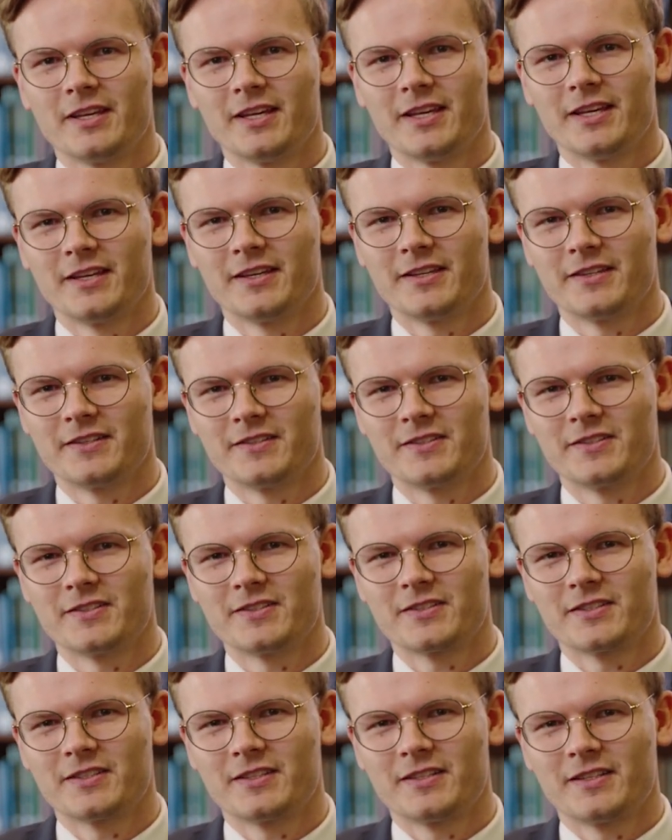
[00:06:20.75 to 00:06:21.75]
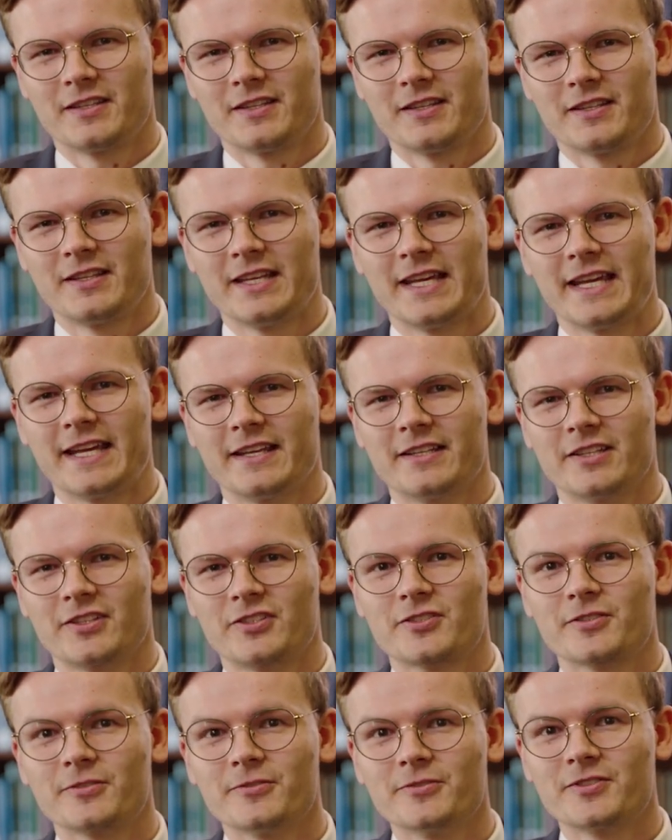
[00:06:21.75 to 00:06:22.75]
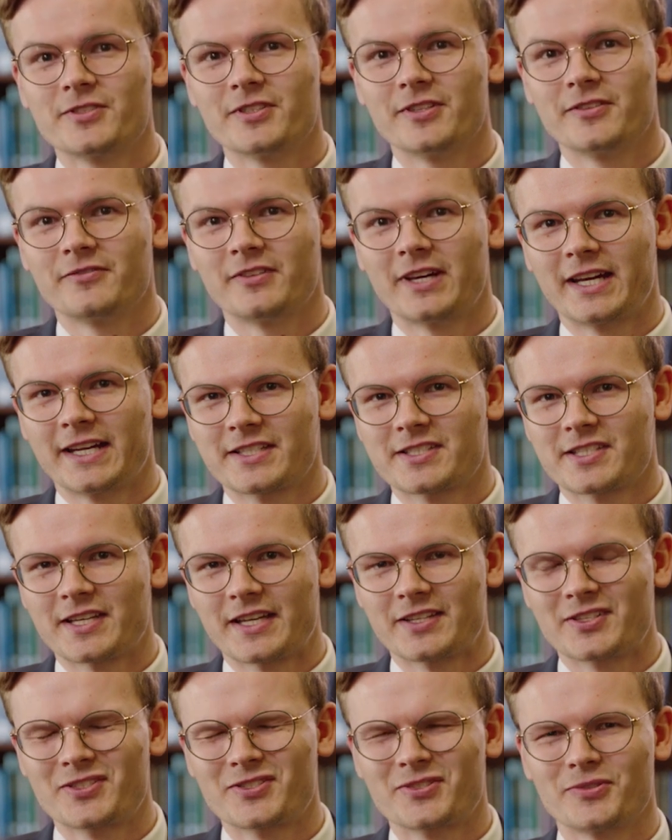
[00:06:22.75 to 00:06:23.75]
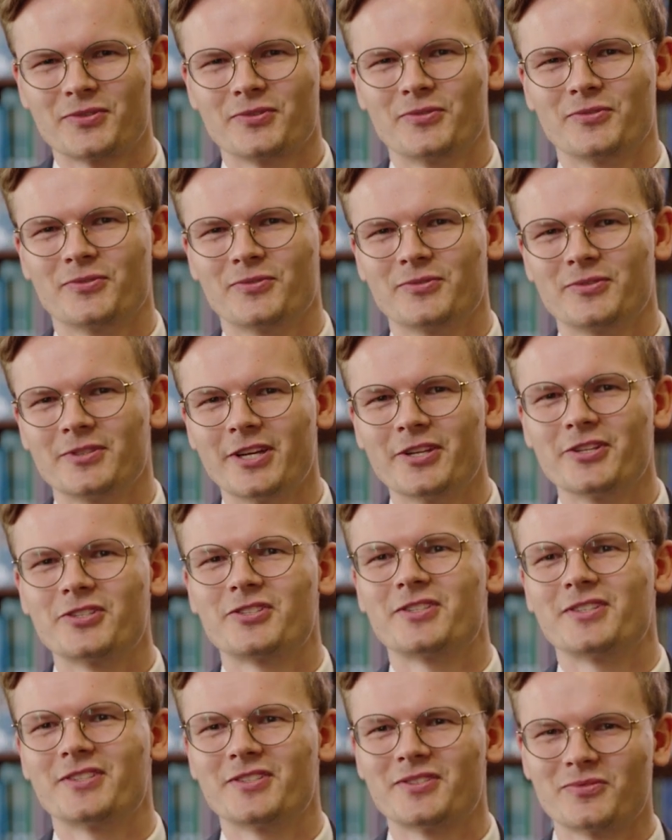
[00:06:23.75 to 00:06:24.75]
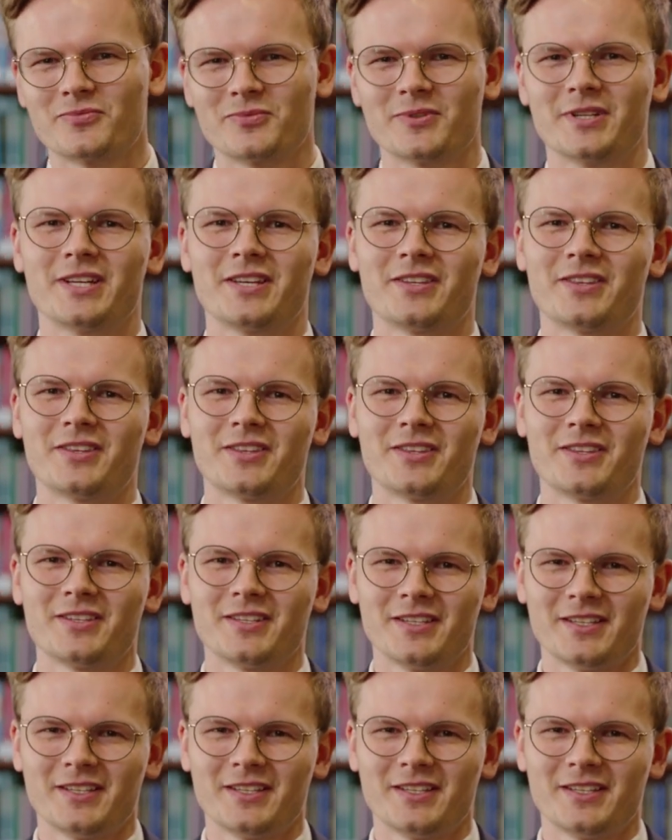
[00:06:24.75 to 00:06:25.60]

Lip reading: and they get exclusive access to lunches with